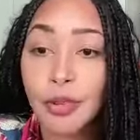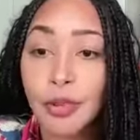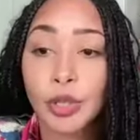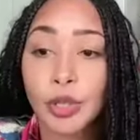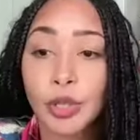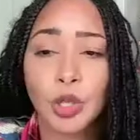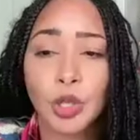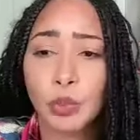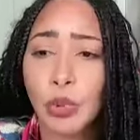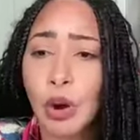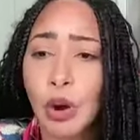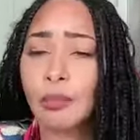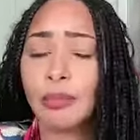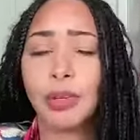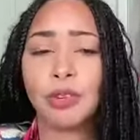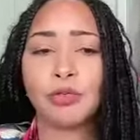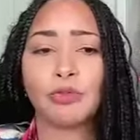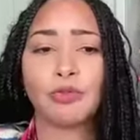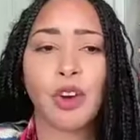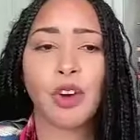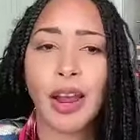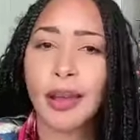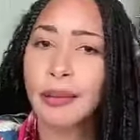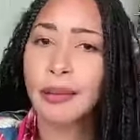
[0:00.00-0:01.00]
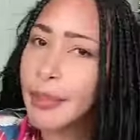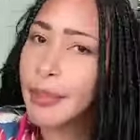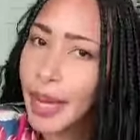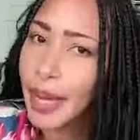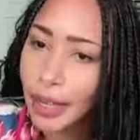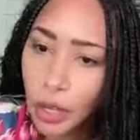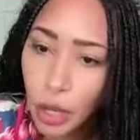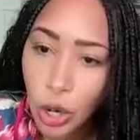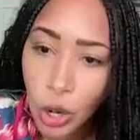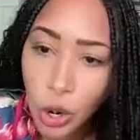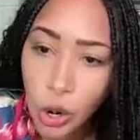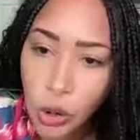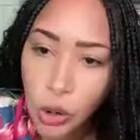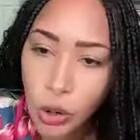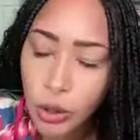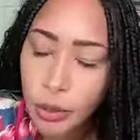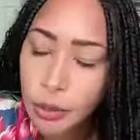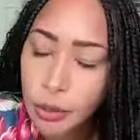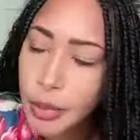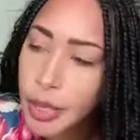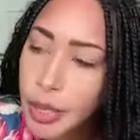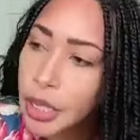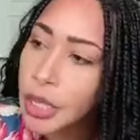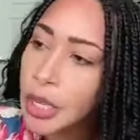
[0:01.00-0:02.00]
or this brought me right back
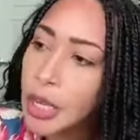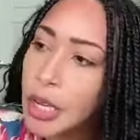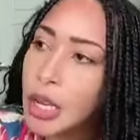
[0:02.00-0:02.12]
home.